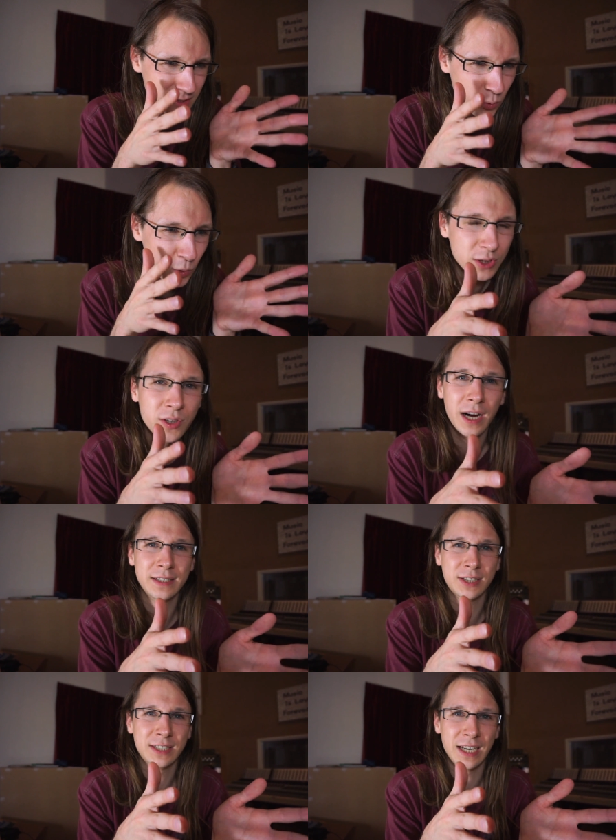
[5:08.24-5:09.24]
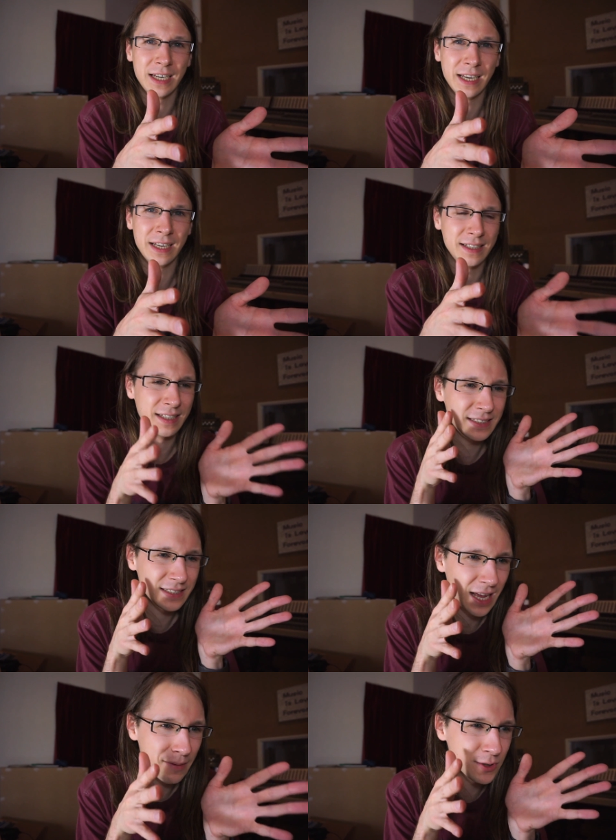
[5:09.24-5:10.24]
is not what you guys are selling.
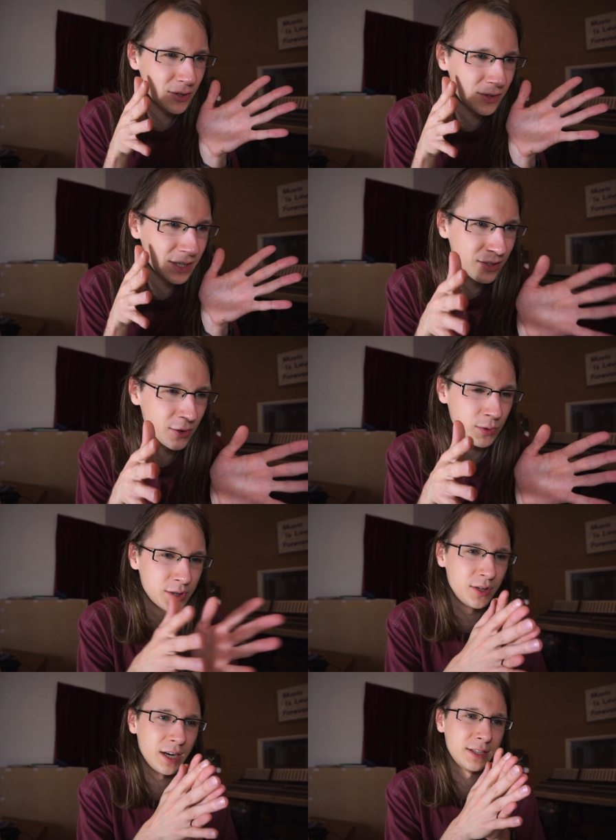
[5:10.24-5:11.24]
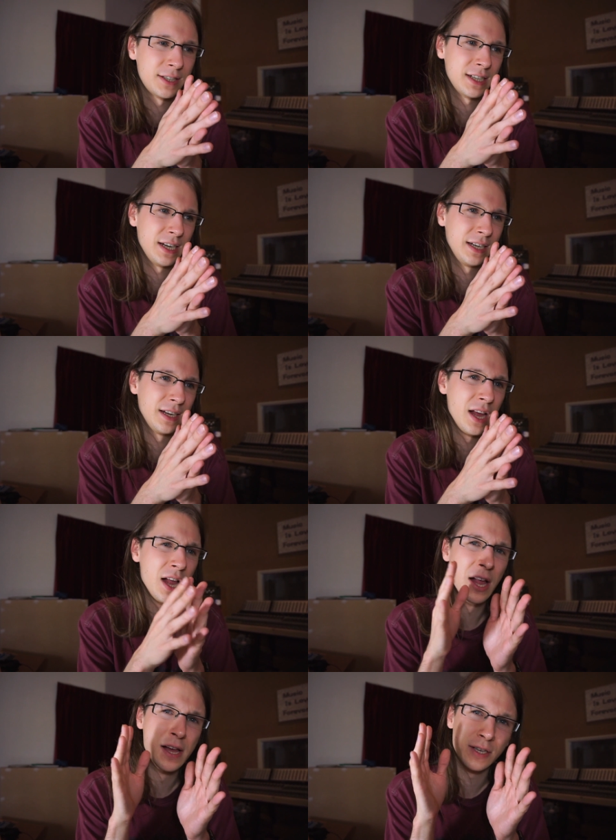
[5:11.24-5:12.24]
This is absolutely not what you guys are selling.
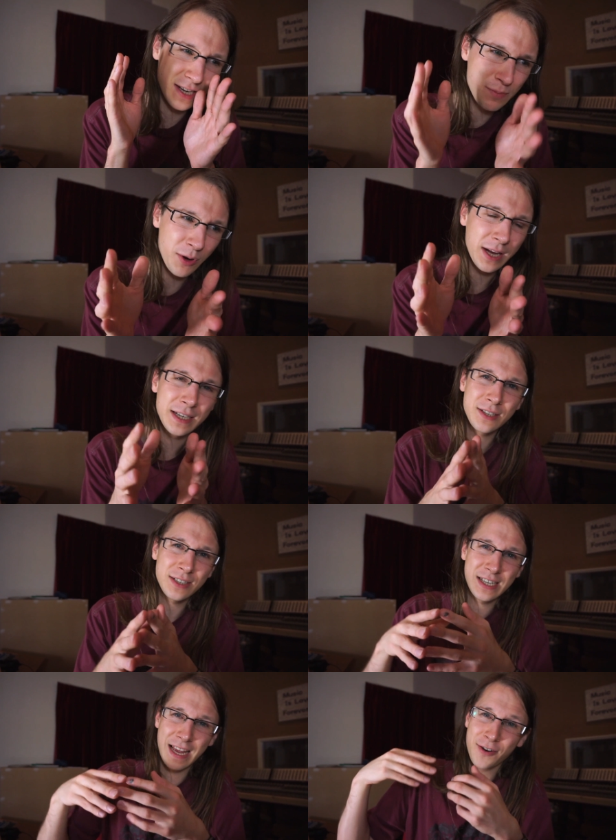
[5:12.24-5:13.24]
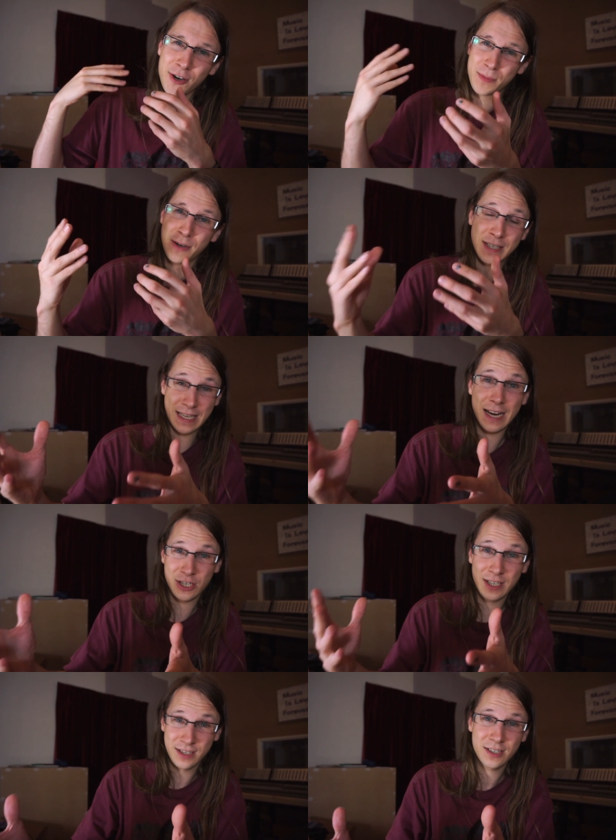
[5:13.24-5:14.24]
This plugin is not Snake Oil because it
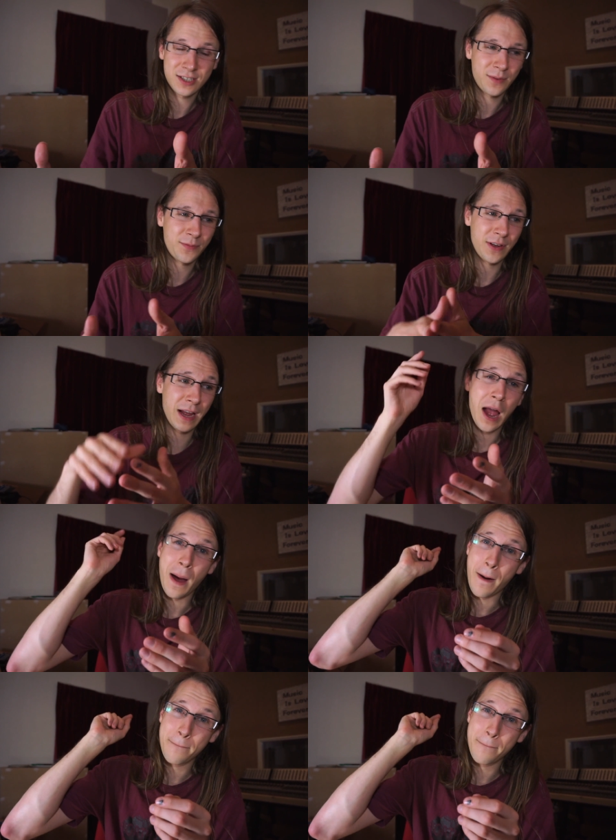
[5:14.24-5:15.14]
actually does something,